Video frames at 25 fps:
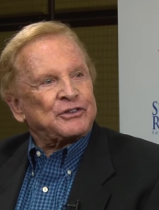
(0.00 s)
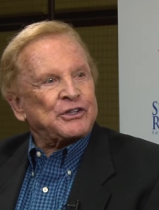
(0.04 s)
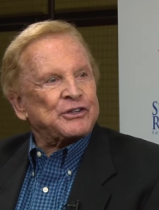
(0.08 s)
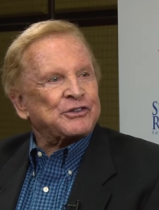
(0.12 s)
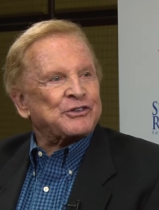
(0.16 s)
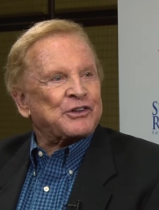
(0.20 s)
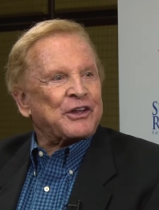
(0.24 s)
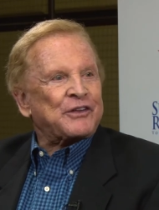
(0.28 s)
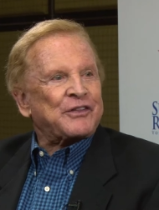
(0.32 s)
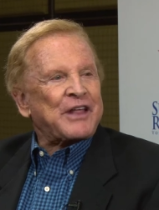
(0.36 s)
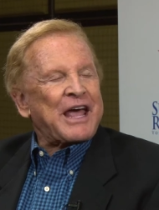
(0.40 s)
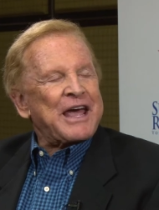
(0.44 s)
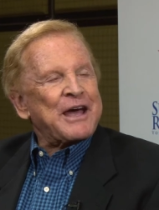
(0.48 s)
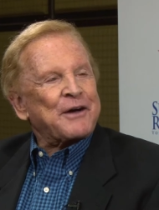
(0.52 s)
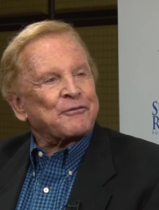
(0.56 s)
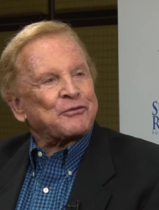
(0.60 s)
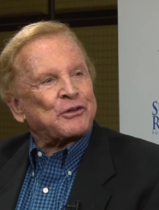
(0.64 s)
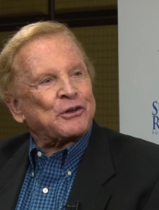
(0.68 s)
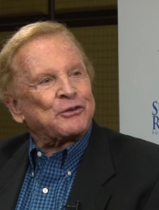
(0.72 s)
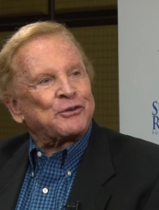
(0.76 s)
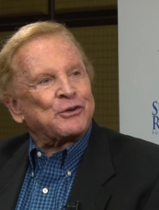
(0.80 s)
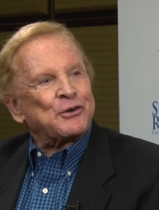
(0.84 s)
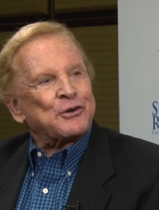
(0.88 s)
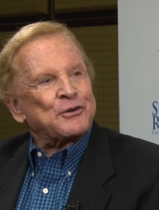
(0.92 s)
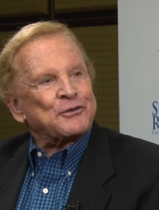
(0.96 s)
just that they have
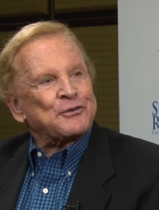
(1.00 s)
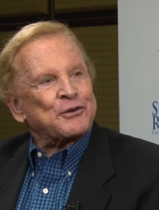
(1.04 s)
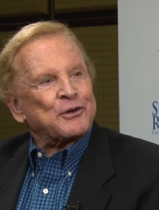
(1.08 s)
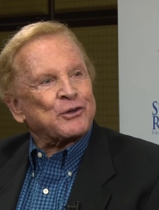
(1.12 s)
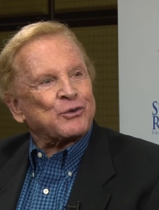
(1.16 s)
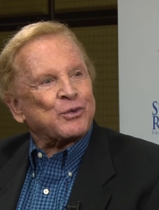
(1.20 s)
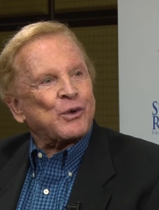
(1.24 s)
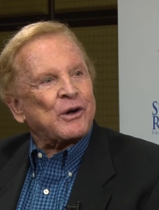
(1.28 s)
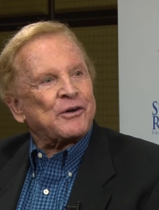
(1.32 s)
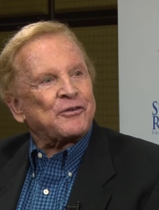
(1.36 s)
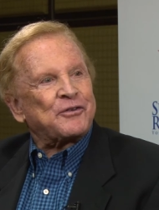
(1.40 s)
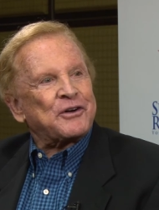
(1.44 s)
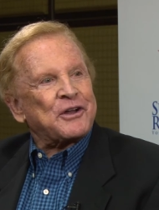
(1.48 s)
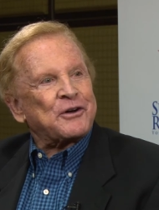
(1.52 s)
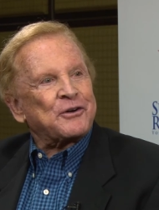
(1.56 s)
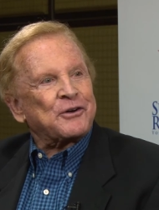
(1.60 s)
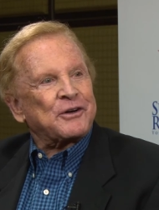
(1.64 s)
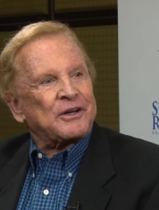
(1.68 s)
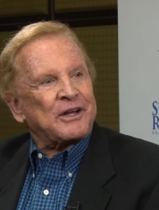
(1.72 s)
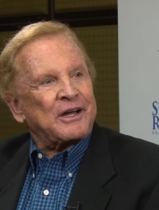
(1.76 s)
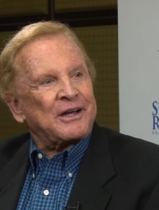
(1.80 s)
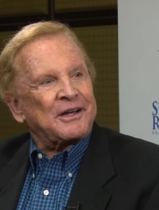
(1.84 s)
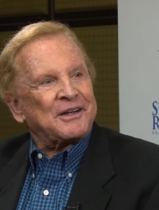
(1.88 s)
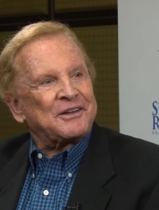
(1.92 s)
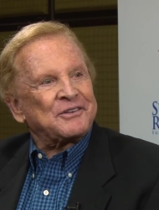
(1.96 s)
to do it for twelve hundred
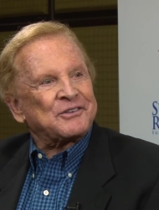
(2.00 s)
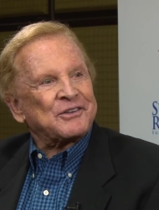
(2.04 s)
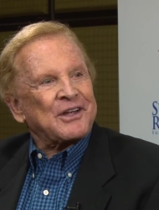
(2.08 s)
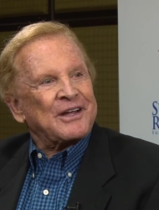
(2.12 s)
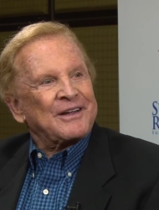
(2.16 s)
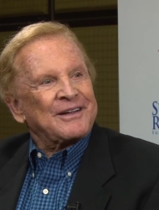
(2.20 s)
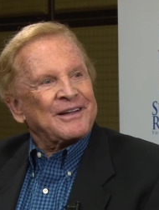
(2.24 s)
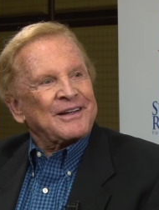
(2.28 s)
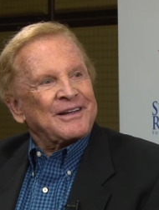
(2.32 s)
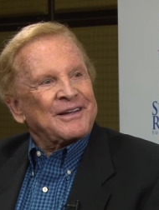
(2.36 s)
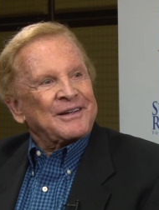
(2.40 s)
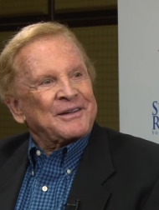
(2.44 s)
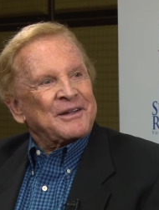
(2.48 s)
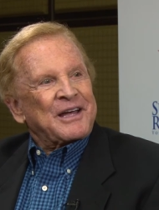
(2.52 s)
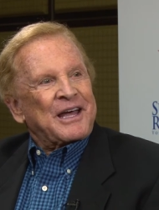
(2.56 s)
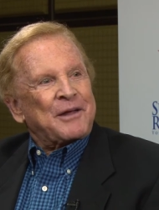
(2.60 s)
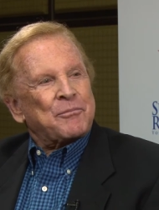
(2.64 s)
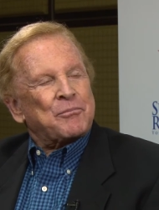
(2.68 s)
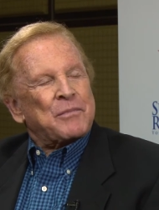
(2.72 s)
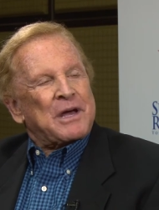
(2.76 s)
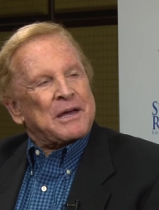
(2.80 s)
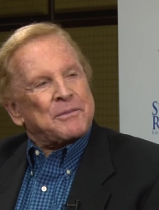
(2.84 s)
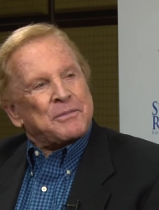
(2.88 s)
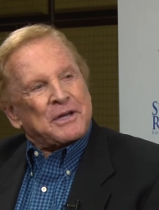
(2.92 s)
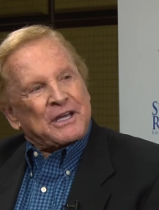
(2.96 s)
days.
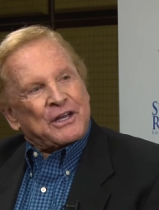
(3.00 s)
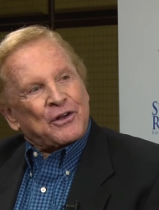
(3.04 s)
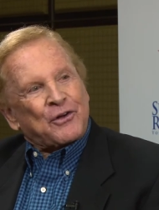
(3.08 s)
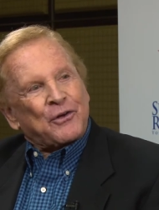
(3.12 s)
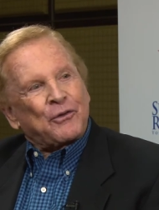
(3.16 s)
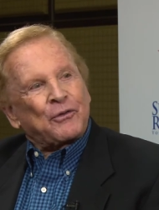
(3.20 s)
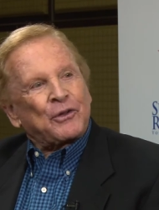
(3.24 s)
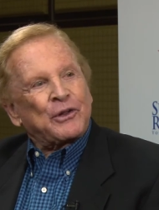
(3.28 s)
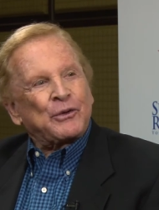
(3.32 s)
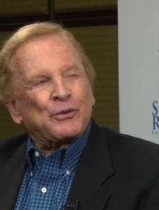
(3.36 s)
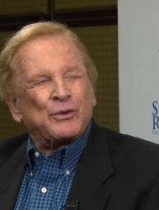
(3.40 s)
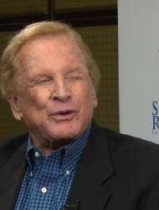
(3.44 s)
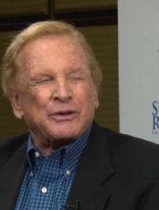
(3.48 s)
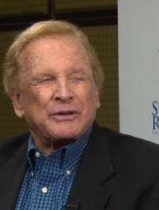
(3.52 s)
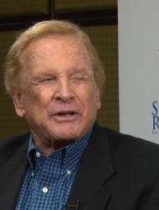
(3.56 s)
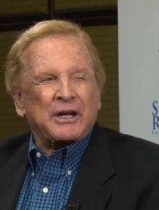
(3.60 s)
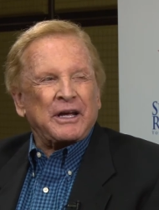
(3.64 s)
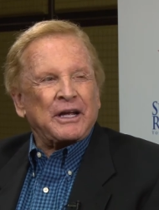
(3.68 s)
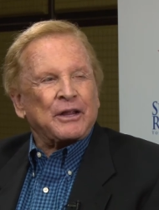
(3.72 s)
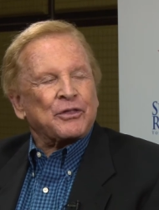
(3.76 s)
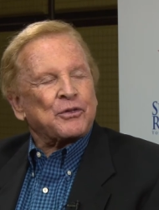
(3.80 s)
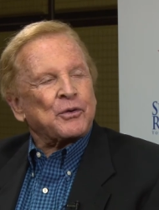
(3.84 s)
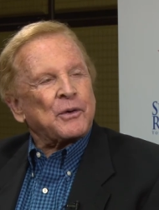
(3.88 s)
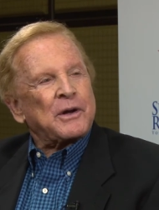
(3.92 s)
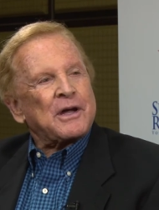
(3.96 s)
And maybe it only will
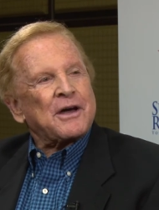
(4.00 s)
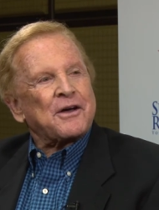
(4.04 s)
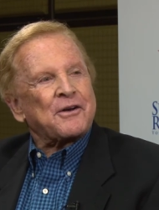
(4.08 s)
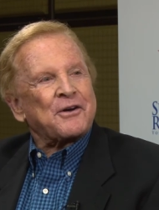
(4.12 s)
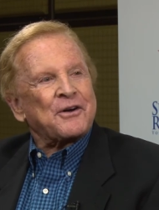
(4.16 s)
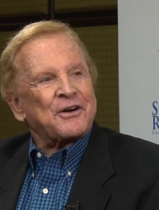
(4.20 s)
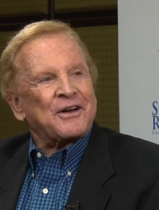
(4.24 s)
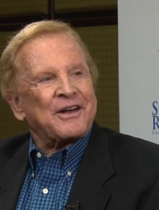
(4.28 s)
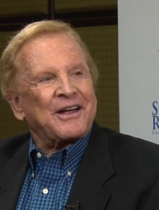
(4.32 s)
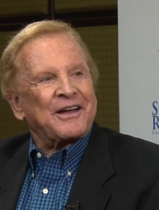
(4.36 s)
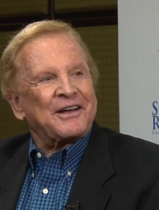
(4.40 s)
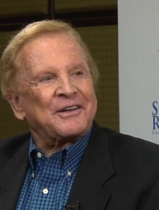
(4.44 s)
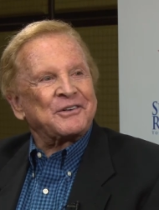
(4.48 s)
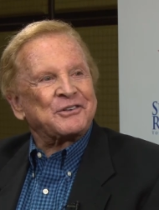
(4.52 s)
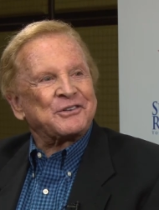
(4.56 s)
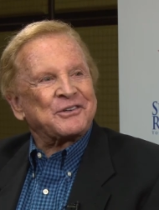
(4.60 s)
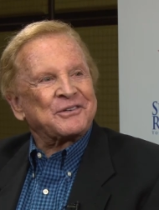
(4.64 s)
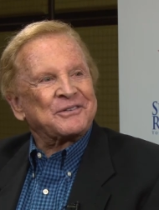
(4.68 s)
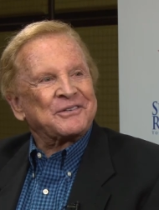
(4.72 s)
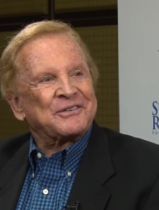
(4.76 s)
take three hundred days.